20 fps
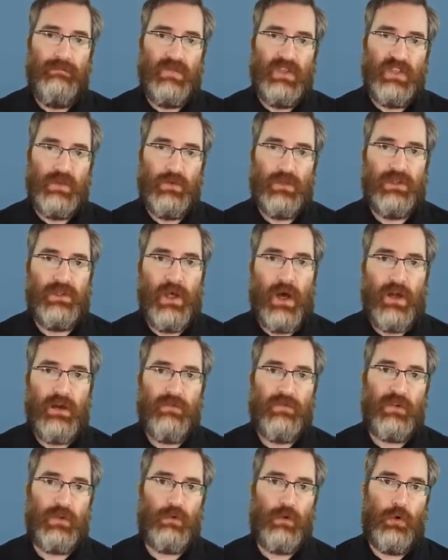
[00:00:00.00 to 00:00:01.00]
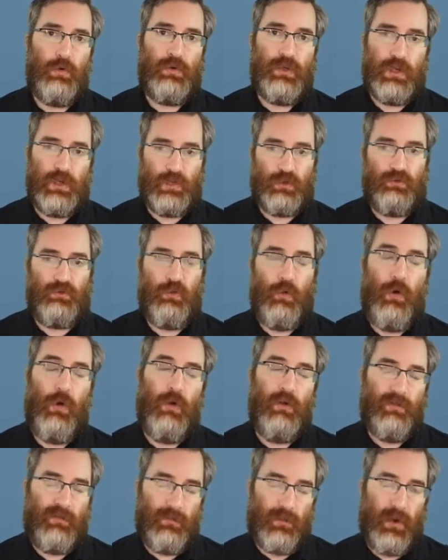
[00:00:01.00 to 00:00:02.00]
do a lot of their own
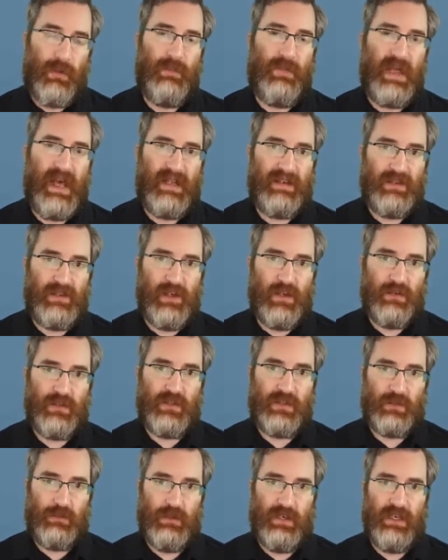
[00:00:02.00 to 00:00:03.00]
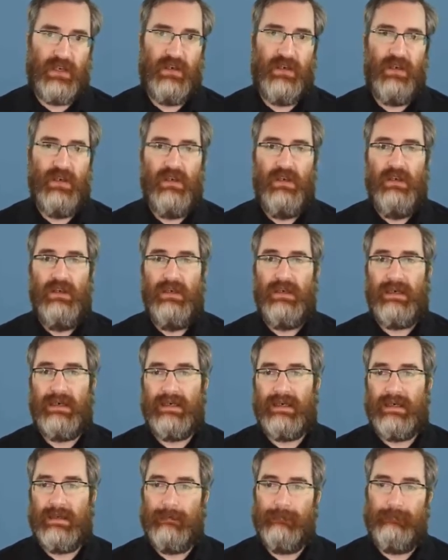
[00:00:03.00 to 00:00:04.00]
control from that touch screen.
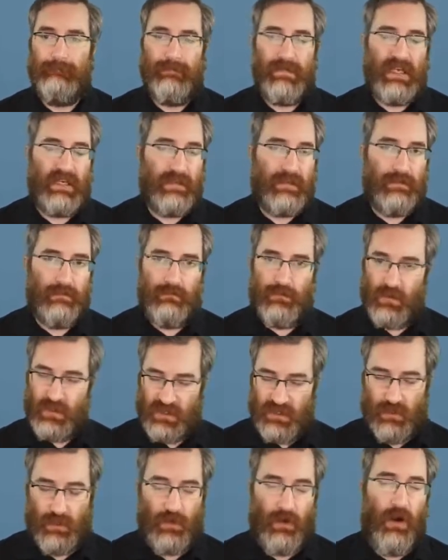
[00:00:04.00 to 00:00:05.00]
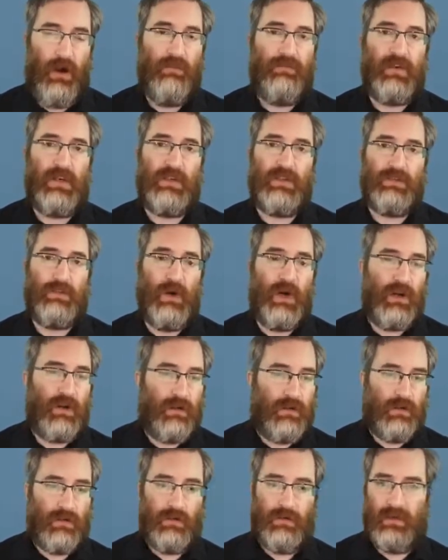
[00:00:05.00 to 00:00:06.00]
They can see the confidence
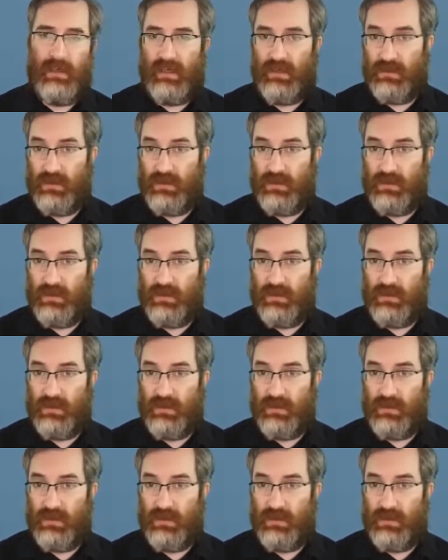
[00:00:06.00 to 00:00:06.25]
monitor, they can